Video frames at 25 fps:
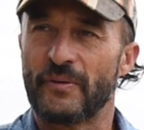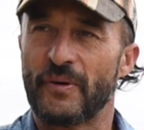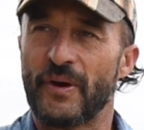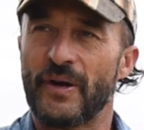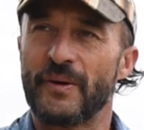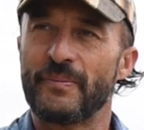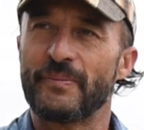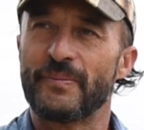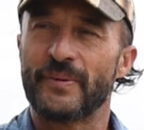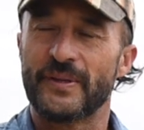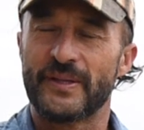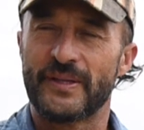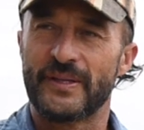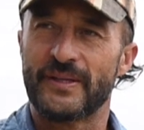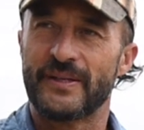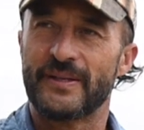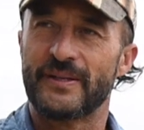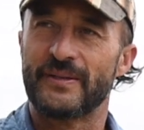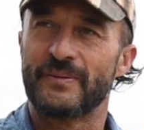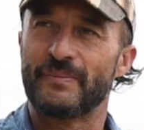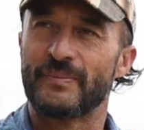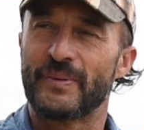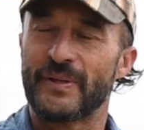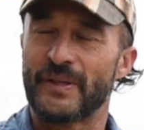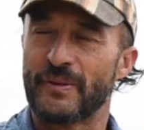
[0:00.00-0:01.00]
right, but
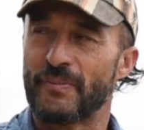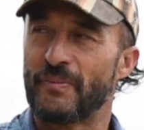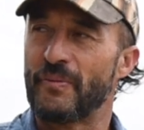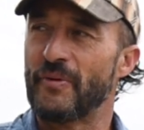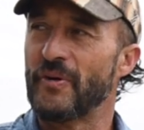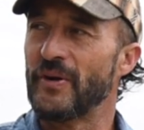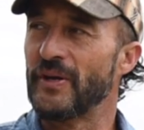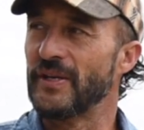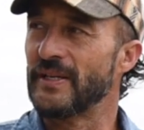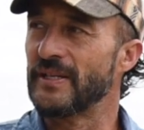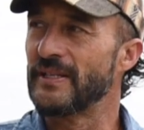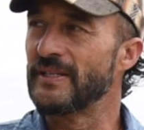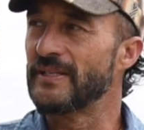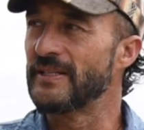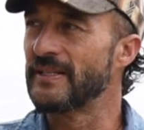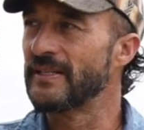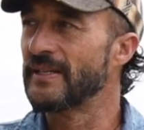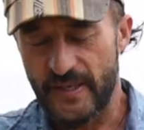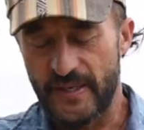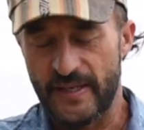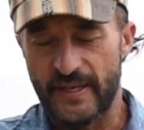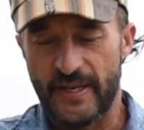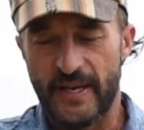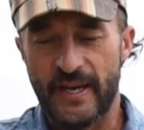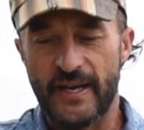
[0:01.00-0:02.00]
the point is
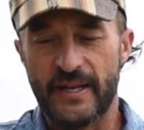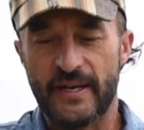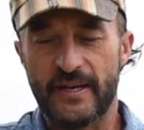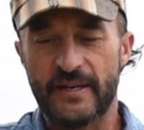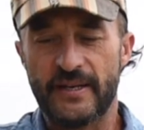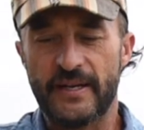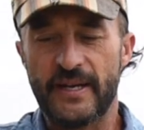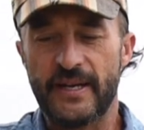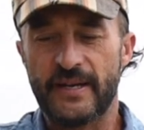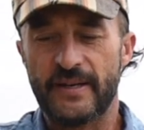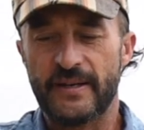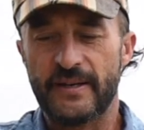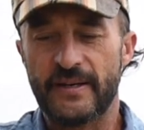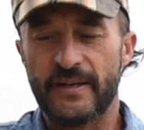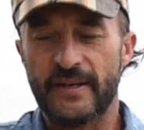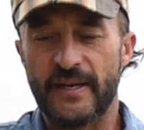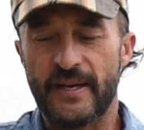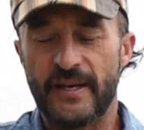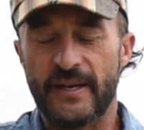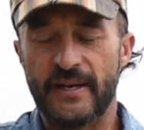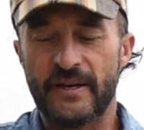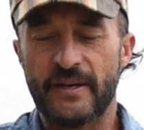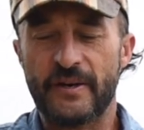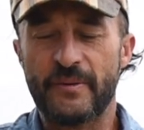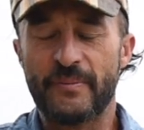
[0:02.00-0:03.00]
it had
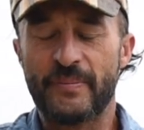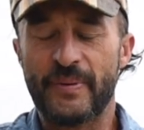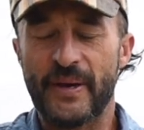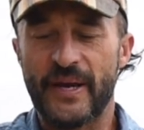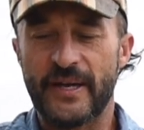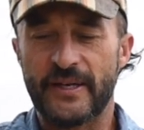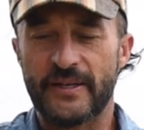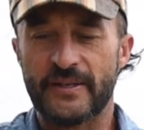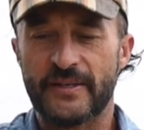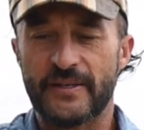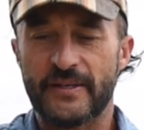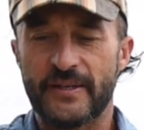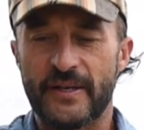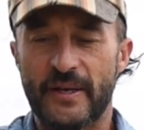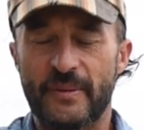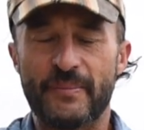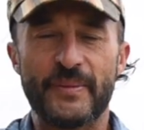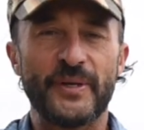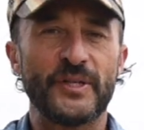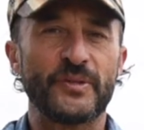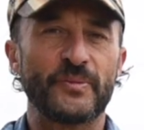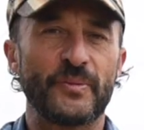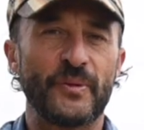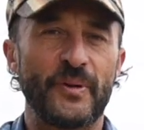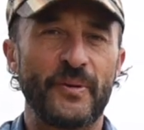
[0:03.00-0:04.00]
a
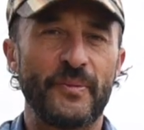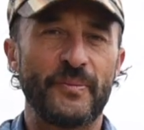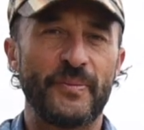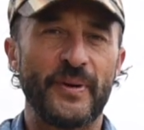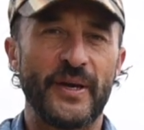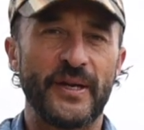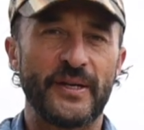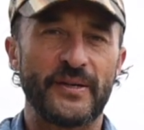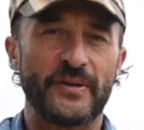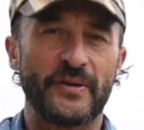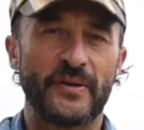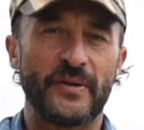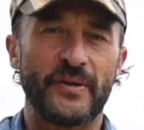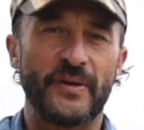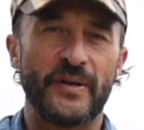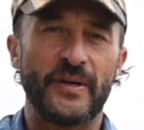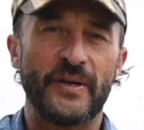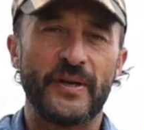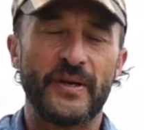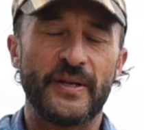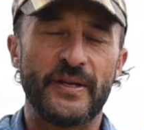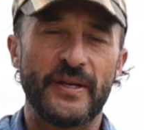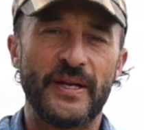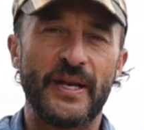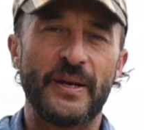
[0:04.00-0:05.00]
measurable impact on
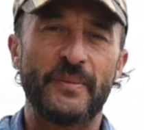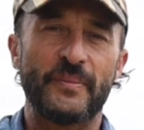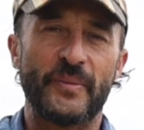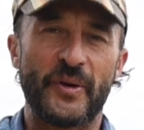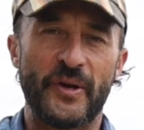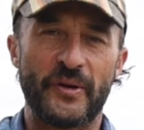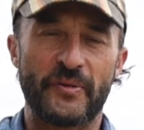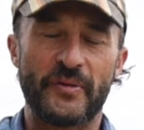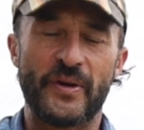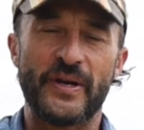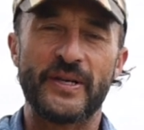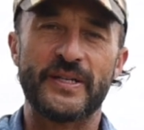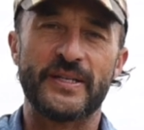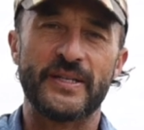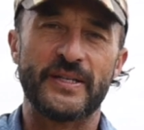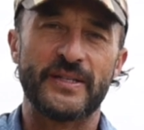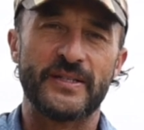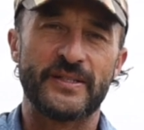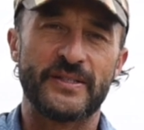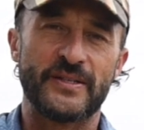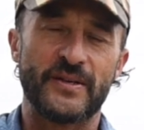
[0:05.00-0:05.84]
net migration.